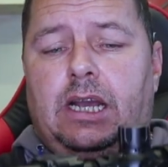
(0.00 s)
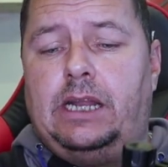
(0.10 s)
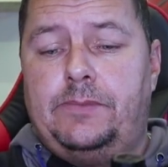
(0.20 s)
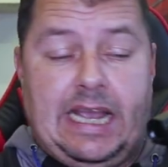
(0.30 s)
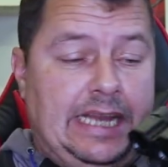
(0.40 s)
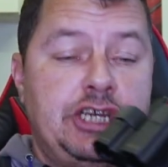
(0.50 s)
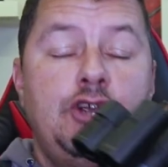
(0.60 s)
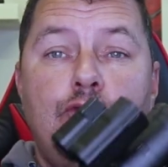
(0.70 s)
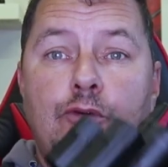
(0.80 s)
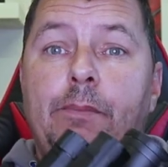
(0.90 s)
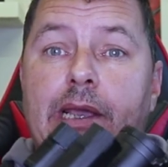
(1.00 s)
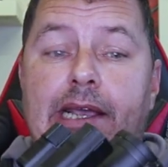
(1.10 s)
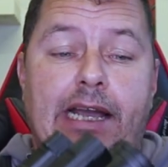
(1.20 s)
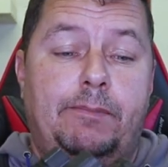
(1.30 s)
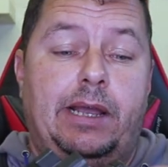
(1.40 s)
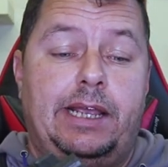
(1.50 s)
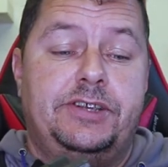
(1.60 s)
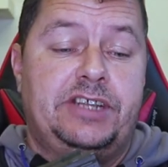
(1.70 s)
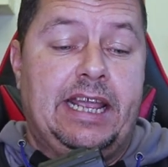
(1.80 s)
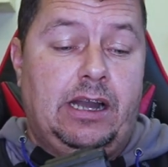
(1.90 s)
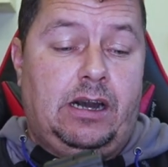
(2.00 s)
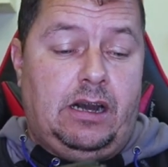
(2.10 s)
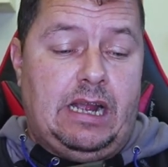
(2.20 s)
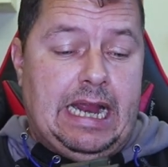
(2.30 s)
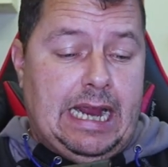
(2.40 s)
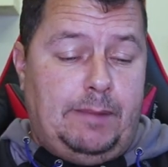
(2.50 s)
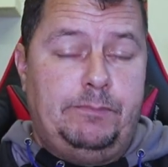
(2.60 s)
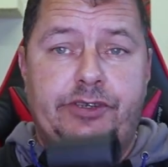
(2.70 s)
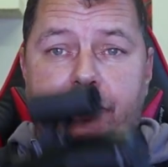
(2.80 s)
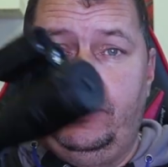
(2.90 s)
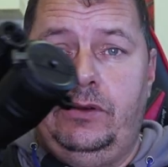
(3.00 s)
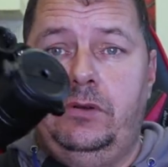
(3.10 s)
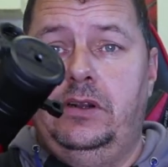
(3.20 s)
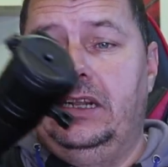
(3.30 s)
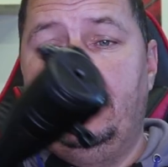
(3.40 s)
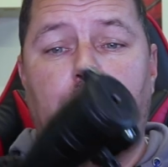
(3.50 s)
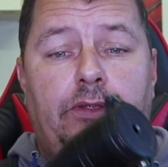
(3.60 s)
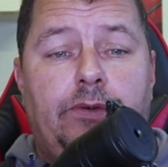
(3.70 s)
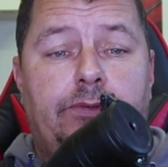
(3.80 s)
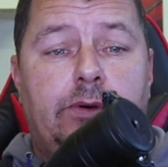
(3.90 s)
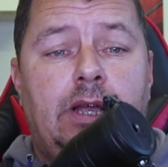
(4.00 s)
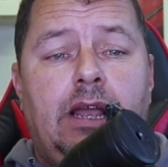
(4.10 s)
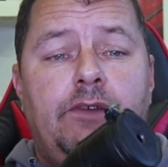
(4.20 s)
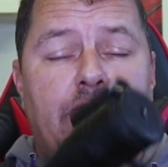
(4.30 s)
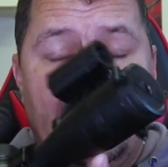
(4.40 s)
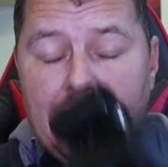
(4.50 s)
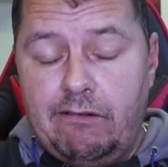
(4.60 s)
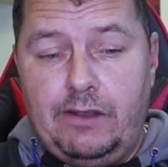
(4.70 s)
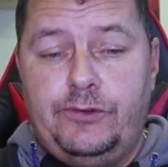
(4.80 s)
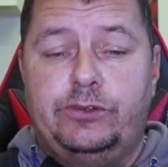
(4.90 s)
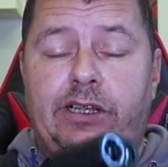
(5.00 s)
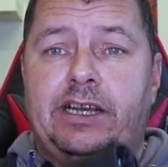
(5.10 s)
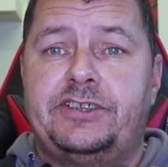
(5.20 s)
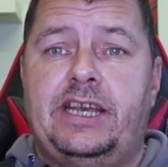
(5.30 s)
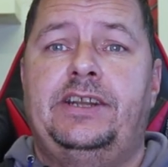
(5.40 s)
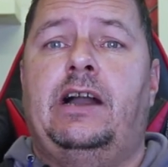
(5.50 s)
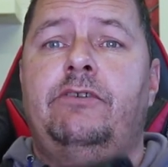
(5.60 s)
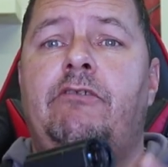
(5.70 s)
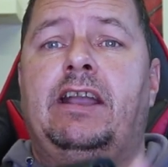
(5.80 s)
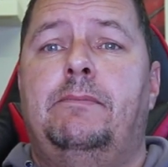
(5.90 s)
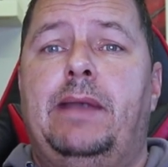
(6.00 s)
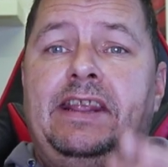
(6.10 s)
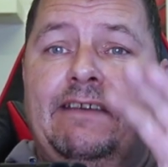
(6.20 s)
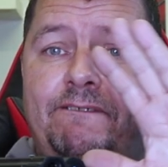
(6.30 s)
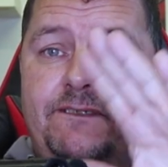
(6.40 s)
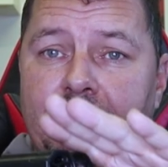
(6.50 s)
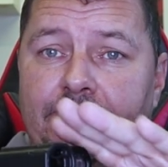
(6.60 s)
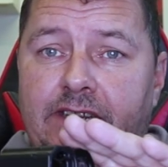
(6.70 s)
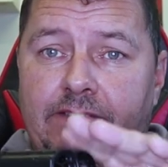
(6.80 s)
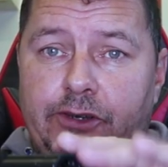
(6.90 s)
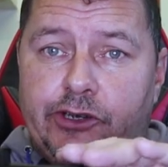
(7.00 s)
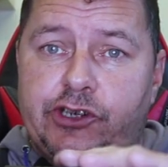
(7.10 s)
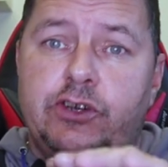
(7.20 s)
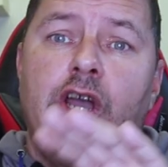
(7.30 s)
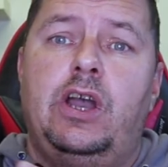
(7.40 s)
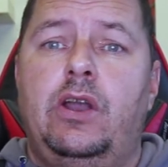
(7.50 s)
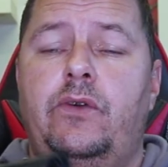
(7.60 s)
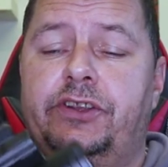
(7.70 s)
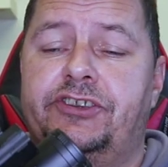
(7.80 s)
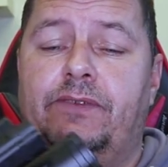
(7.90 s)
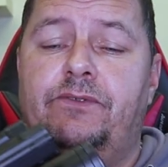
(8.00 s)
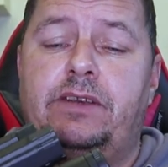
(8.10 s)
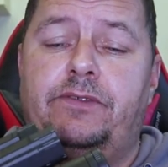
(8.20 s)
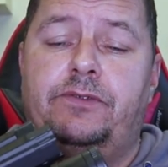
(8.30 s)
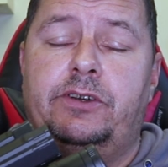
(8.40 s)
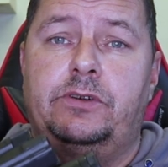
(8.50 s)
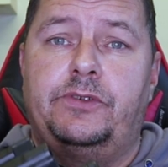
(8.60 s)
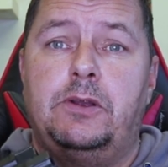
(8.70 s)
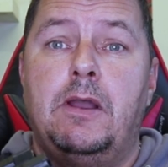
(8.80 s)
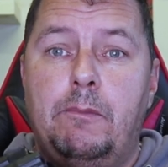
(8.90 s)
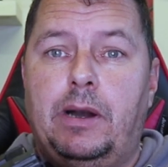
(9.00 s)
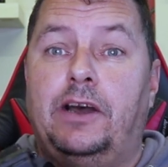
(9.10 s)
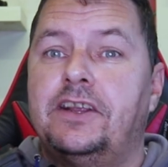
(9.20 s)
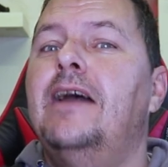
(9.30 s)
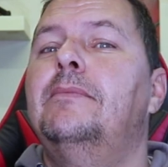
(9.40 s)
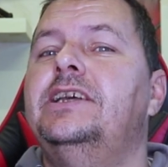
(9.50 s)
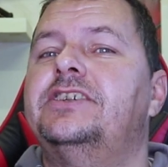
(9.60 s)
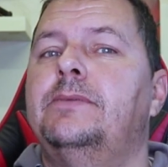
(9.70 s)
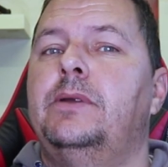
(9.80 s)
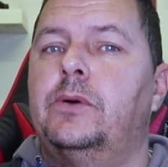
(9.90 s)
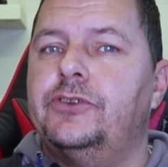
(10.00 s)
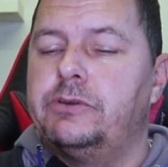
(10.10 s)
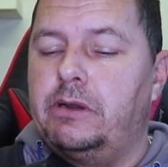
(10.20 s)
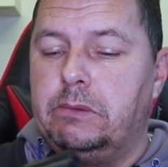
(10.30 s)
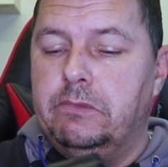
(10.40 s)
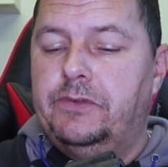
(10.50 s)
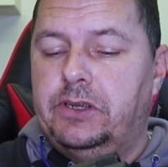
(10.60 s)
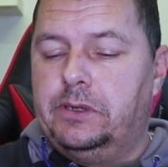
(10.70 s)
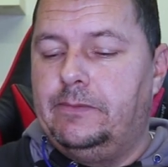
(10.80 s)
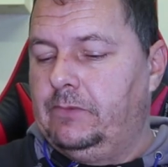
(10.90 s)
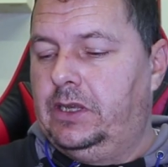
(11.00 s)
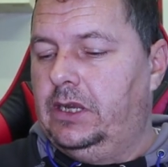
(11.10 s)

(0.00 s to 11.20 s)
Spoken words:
and you'll be amazed. They are absolutely wonderful. For air rifles, like I said, I'd recommend the 50 version over the 70 for the field of view. Pard, please send me one so I can review it.